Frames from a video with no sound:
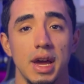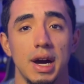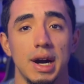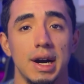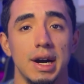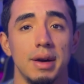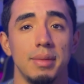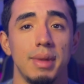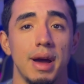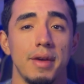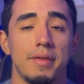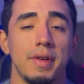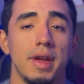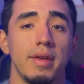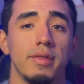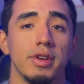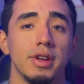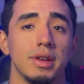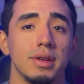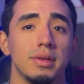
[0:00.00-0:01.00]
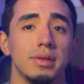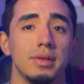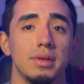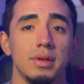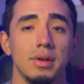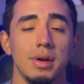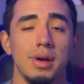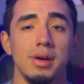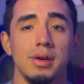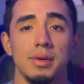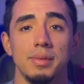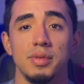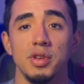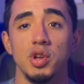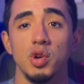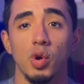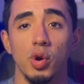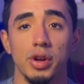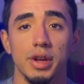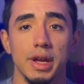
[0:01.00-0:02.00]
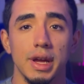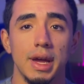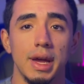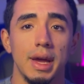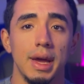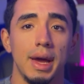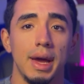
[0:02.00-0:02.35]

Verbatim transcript: my favorite. New York,